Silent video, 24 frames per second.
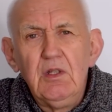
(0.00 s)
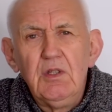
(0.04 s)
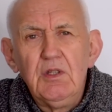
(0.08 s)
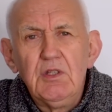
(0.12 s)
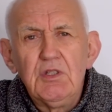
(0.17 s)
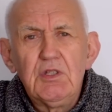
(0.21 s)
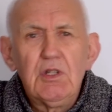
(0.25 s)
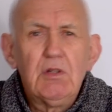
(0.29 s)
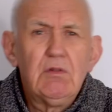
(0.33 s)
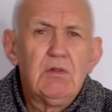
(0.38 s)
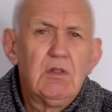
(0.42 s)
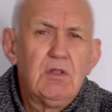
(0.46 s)

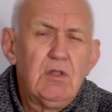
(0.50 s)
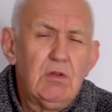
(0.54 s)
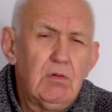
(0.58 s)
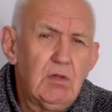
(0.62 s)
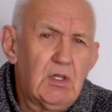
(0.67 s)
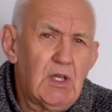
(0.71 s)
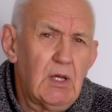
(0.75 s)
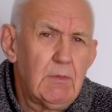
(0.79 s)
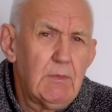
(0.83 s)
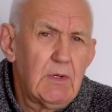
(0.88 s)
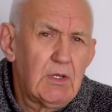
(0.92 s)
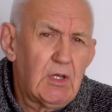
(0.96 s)
So the
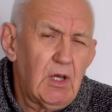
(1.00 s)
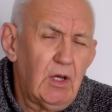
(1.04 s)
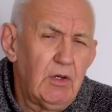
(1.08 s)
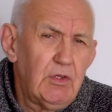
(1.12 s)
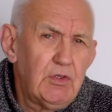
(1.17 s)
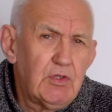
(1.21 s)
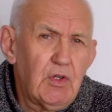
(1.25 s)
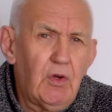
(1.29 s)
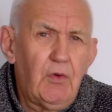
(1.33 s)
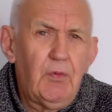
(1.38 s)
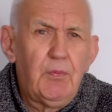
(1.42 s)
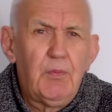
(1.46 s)
newcomer
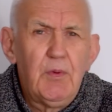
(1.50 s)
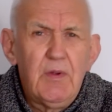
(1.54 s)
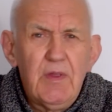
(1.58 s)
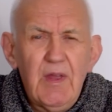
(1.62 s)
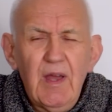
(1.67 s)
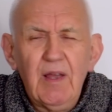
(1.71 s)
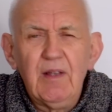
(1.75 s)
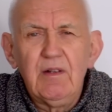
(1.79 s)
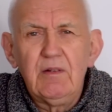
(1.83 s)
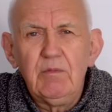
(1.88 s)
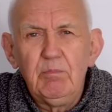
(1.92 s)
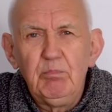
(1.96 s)
goes off with
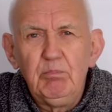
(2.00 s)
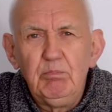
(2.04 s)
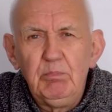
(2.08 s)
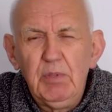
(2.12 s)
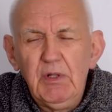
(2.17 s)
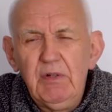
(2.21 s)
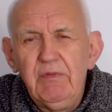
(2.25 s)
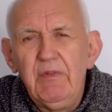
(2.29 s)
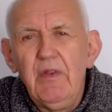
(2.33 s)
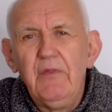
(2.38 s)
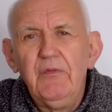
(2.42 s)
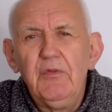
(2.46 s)
that
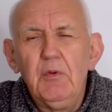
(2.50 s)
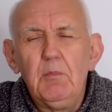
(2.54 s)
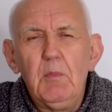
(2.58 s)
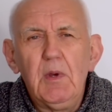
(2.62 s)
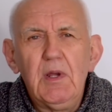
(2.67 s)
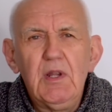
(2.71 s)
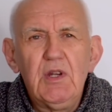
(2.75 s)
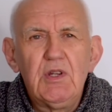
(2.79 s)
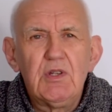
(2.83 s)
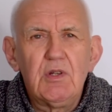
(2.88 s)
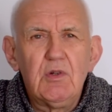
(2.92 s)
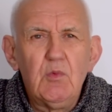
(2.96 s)
bit of
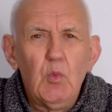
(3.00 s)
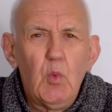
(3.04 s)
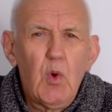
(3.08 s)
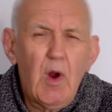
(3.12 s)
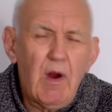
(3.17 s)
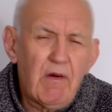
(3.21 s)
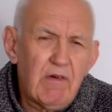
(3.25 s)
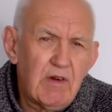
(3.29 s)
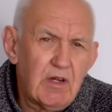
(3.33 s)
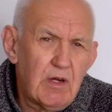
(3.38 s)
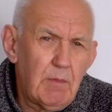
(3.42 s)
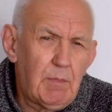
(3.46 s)
information,
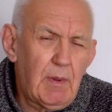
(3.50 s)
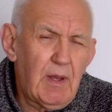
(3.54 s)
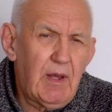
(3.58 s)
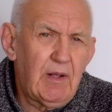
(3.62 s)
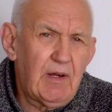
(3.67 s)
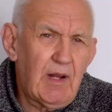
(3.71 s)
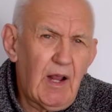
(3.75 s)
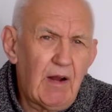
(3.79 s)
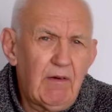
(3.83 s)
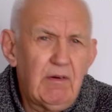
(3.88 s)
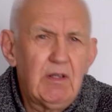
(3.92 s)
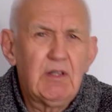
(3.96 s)
worrying
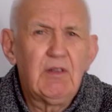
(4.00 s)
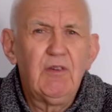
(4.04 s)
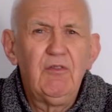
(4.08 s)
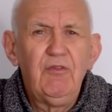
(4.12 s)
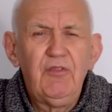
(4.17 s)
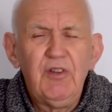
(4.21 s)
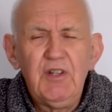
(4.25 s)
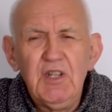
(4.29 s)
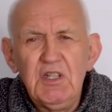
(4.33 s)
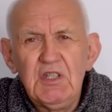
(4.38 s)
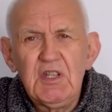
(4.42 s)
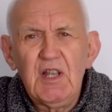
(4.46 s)
about how he can
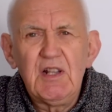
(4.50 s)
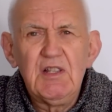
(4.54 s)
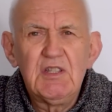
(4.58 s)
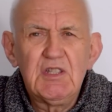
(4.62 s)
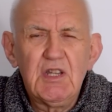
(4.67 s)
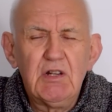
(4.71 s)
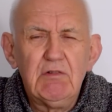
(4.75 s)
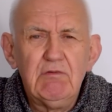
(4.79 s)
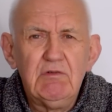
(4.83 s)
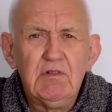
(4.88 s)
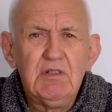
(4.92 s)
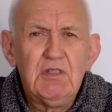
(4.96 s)
fit his
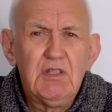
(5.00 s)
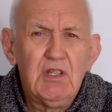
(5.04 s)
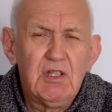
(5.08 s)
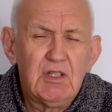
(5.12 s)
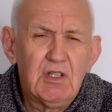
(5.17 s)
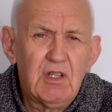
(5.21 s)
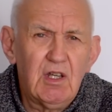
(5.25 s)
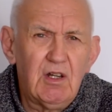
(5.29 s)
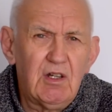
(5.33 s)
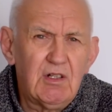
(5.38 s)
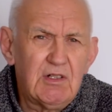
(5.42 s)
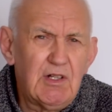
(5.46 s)
antenna into the
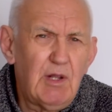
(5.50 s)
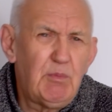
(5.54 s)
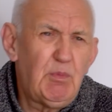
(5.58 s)
garden.